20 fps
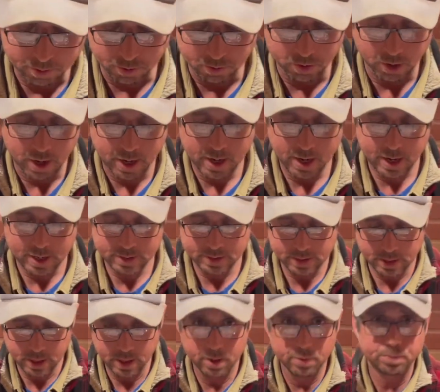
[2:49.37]
dry ice
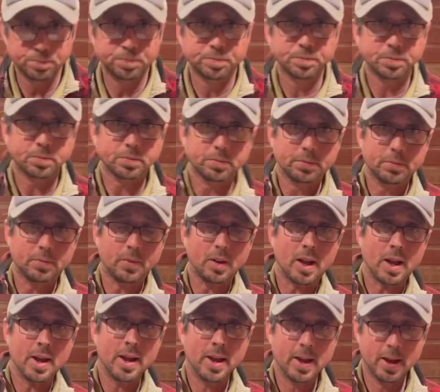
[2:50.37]
in it
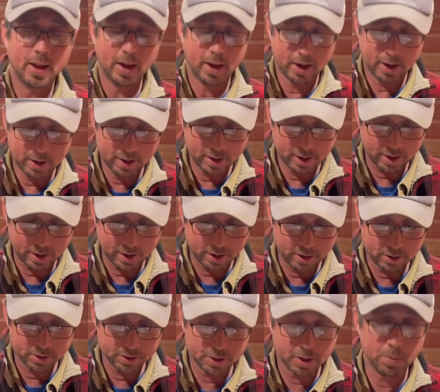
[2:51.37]
and
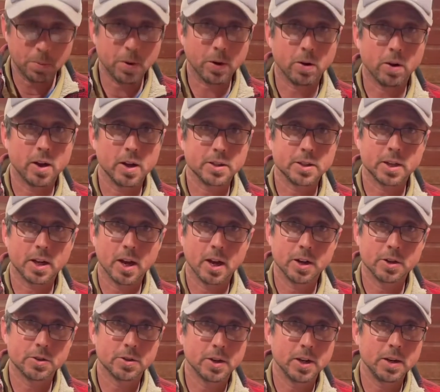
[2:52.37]
ship it across the
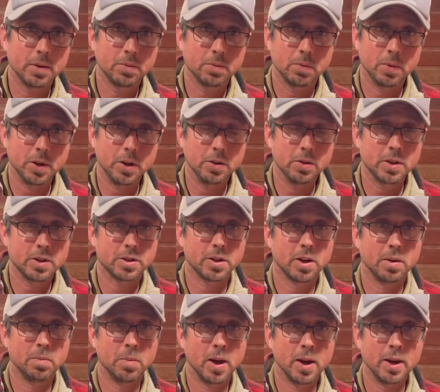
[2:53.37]
country. We do this
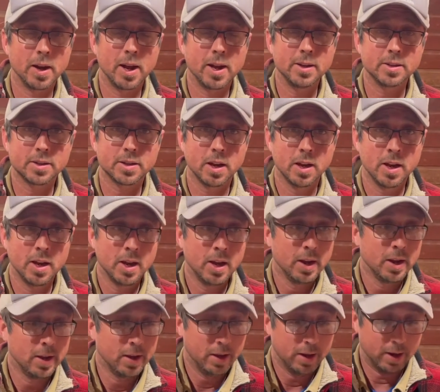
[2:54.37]
on Mondays,
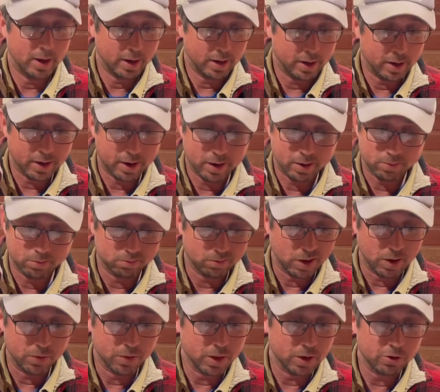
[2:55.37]
and
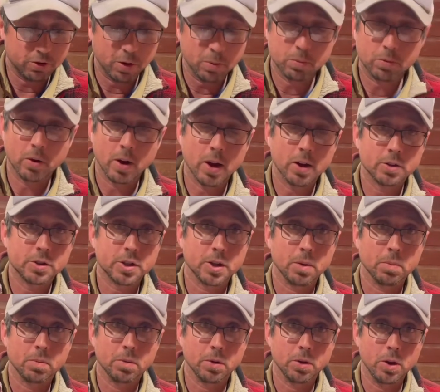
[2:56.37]
everything ships ground
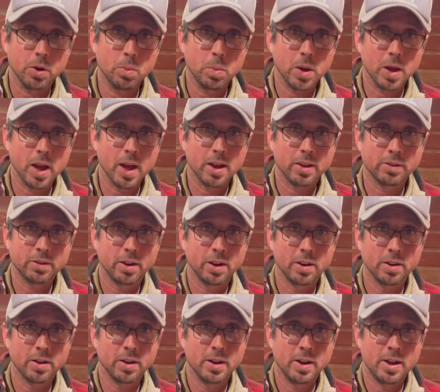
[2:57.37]
shipped through UPS,
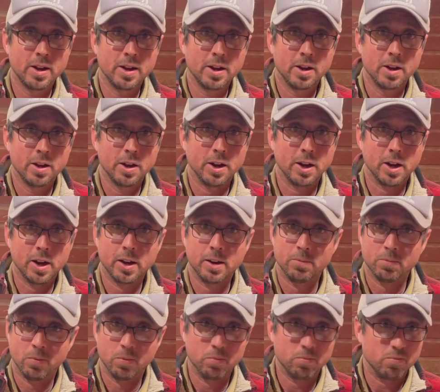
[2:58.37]

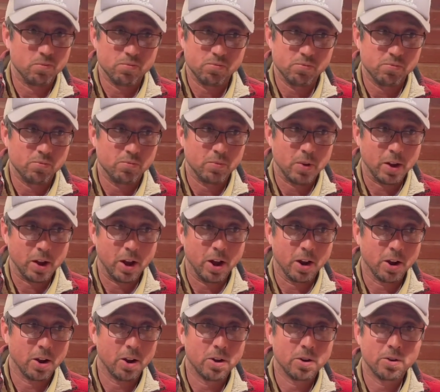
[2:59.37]
and got
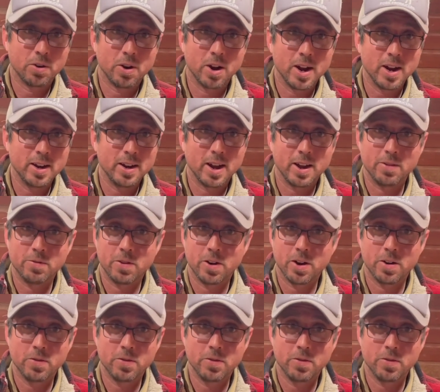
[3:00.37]
along great. Had very